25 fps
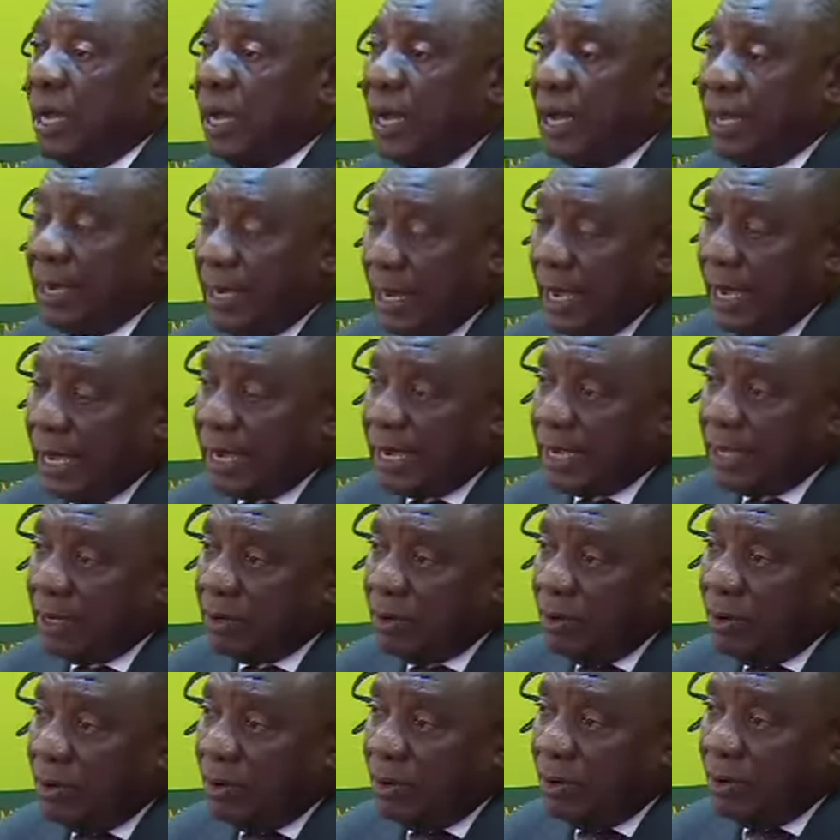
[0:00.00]
And I can
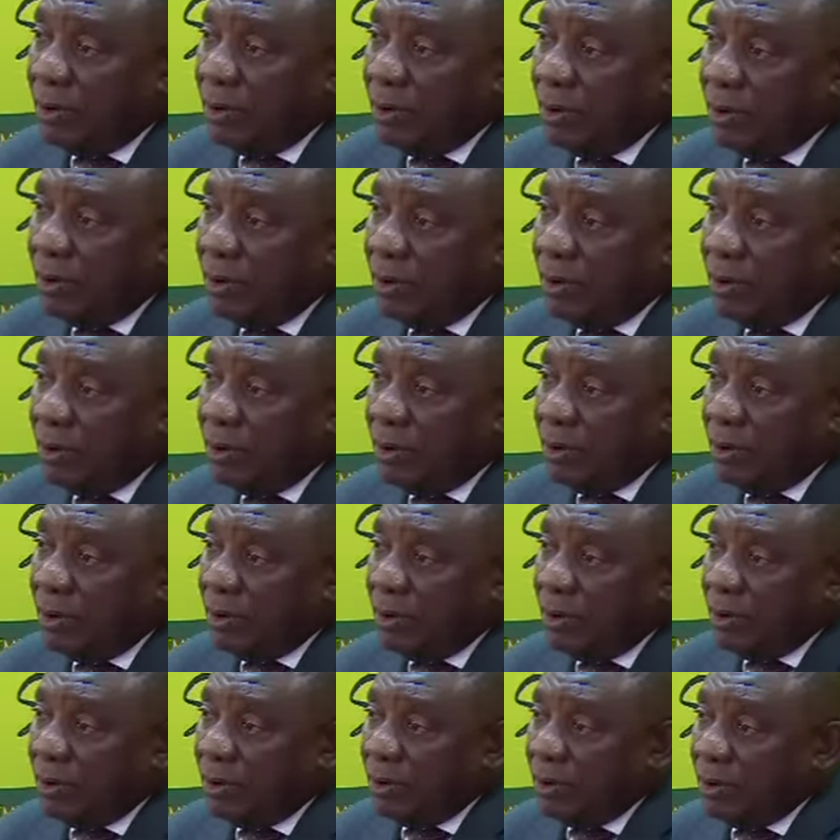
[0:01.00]
only say,
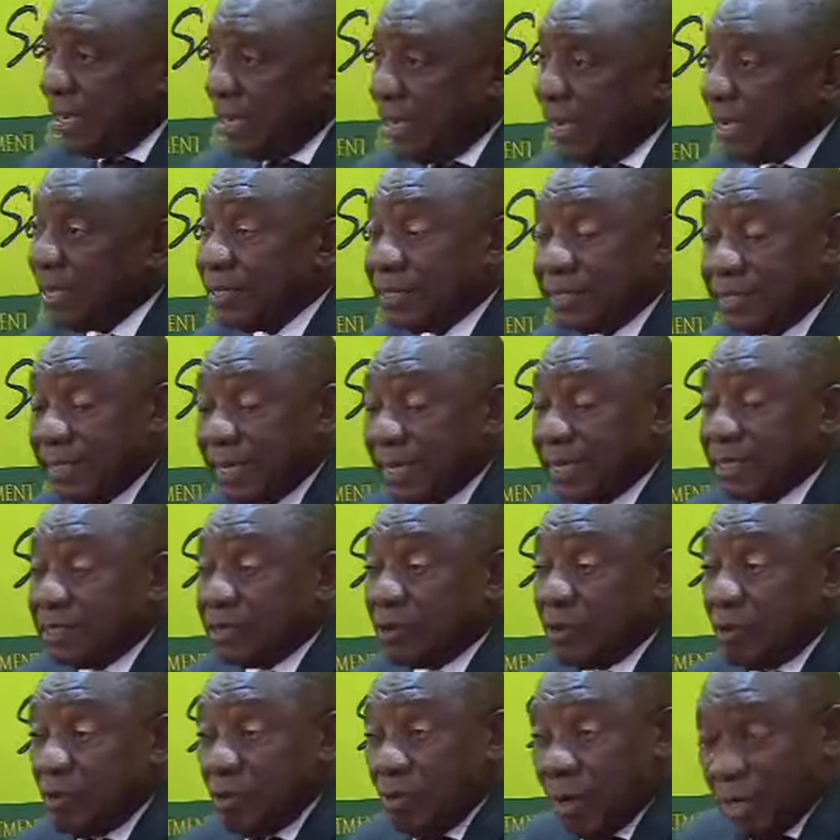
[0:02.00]

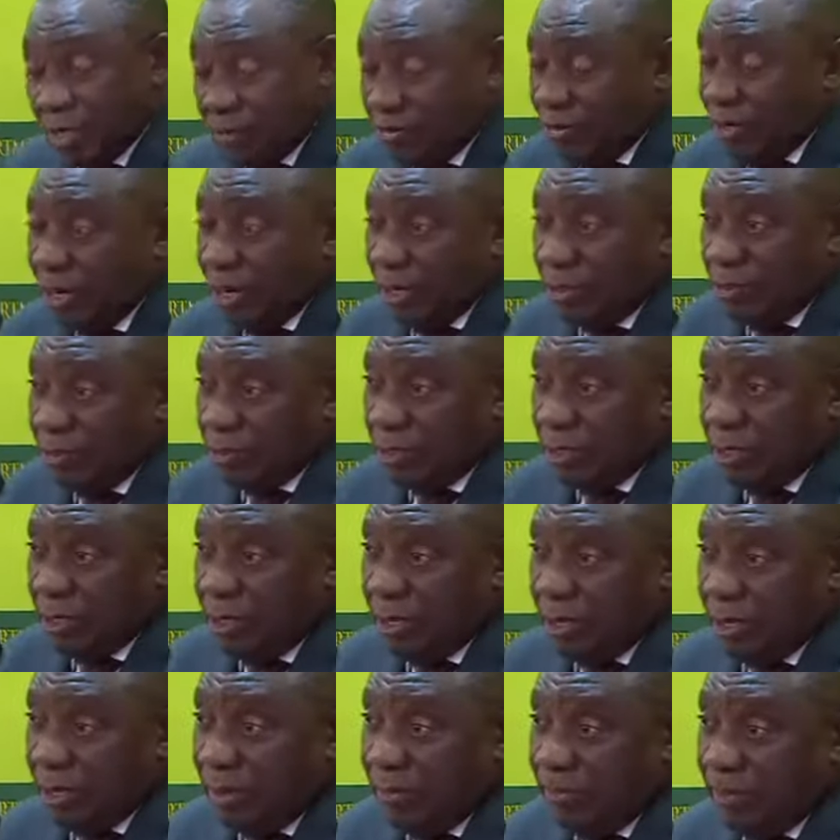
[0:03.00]
gangsters, watch out,
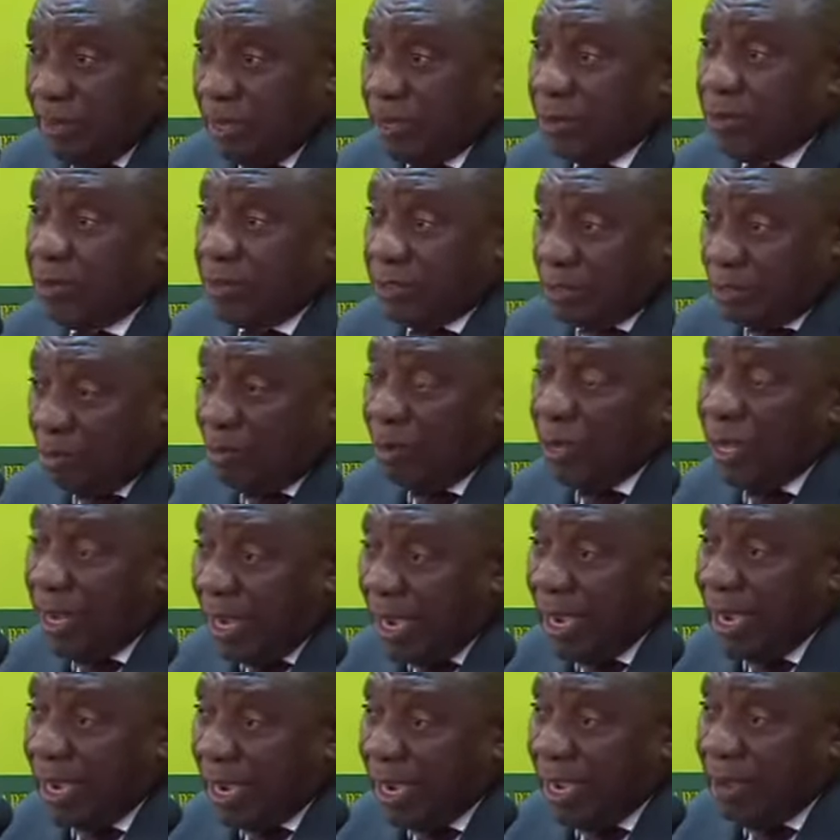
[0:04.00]
because we
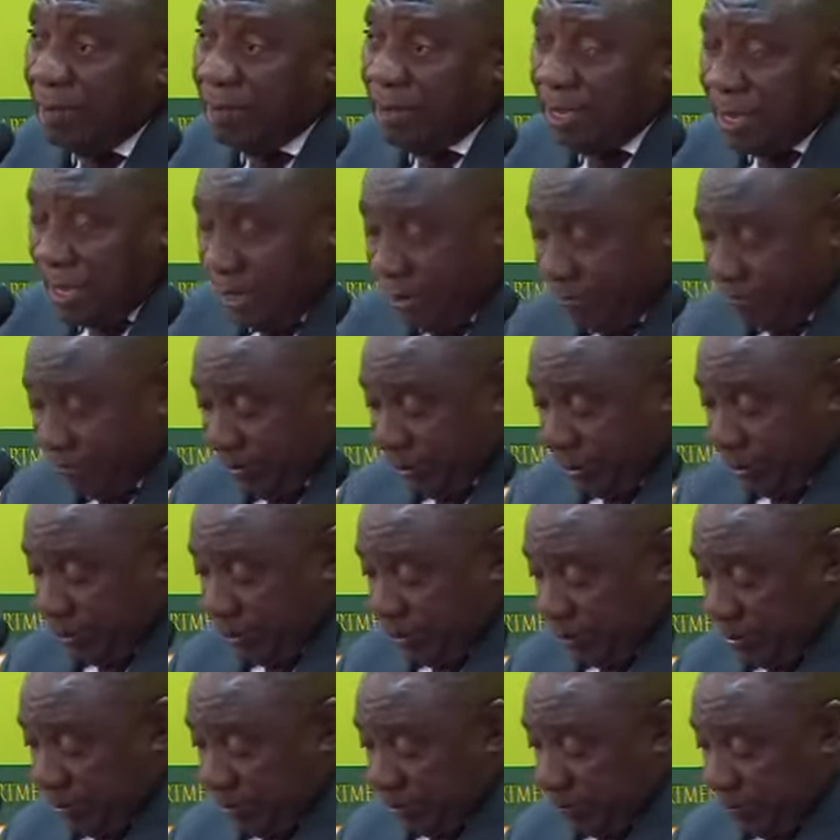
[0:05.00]
are coming after
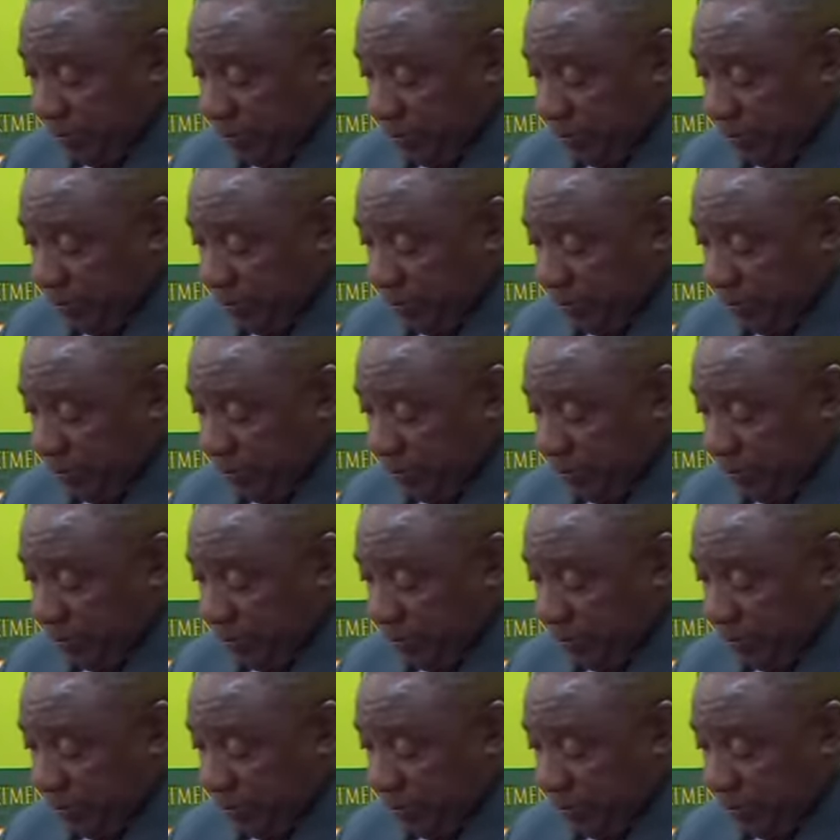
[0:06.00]
you.